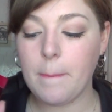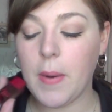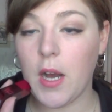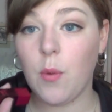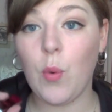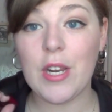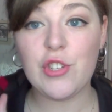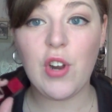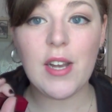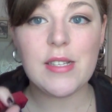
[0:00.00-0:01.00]
But when
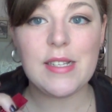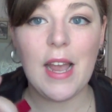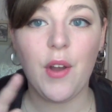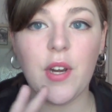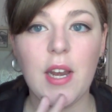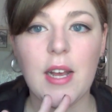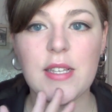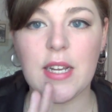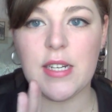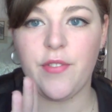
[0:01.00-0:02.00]
it dries down, it has,
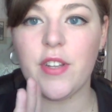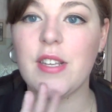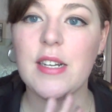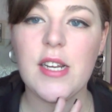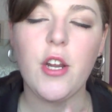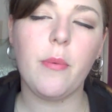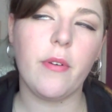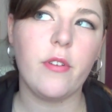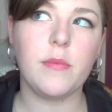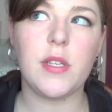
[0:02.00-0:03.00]
like, a different scent. I know
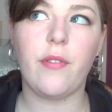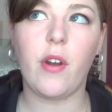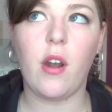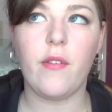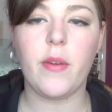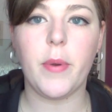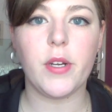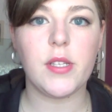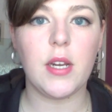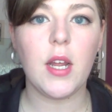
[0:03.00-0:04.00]
perfume's different on every
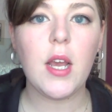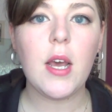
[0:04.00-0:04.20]
person.